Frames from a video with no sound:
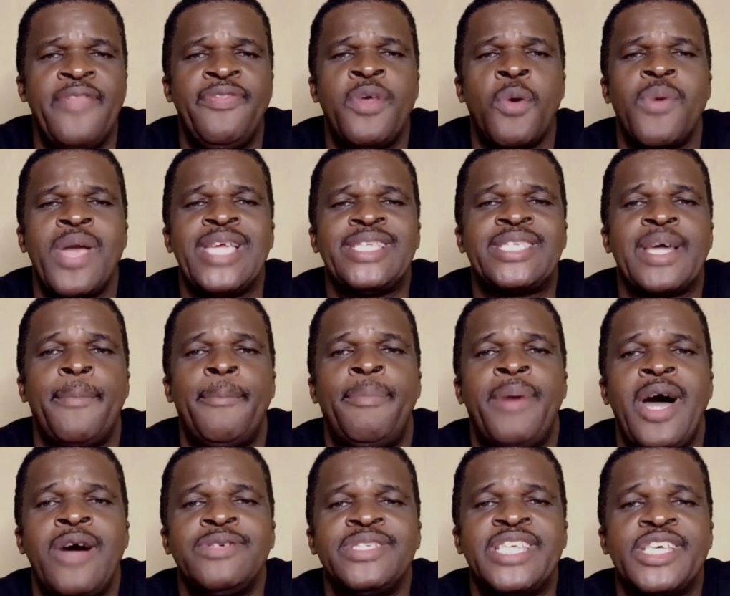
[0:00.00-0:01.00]
they went
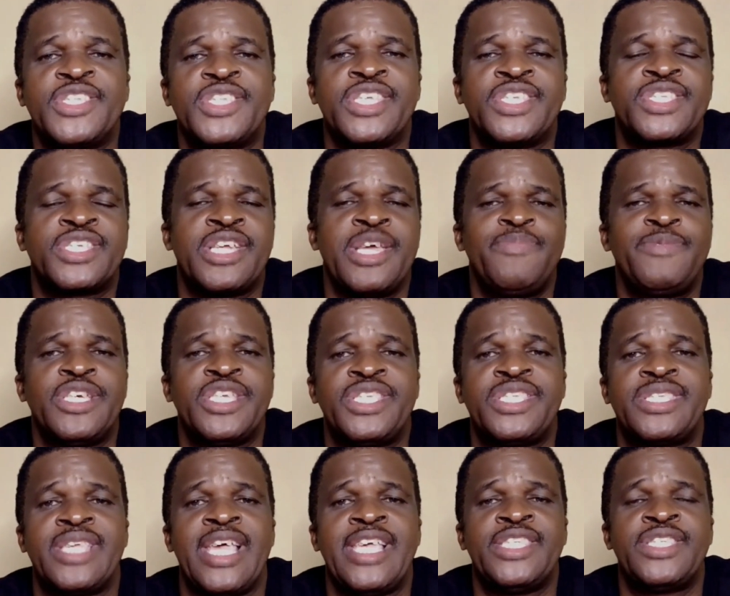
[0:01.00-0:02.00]
about, as the scripture
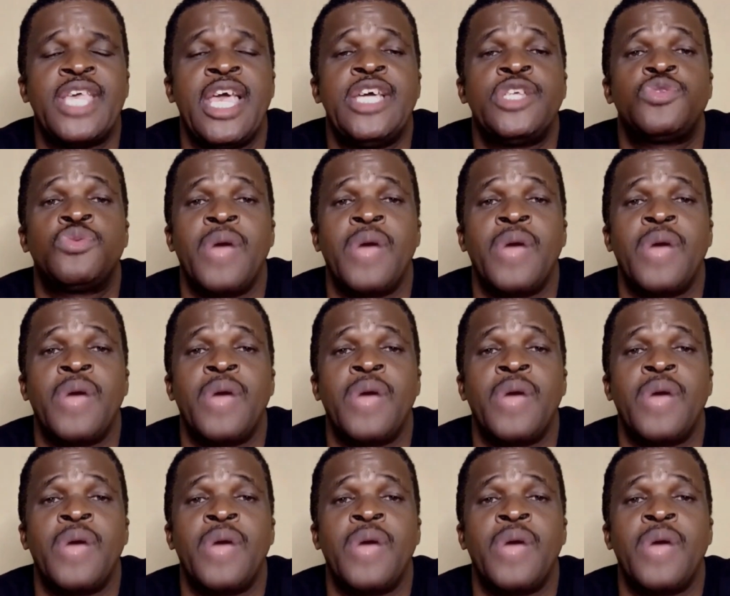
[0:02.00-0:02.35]
says,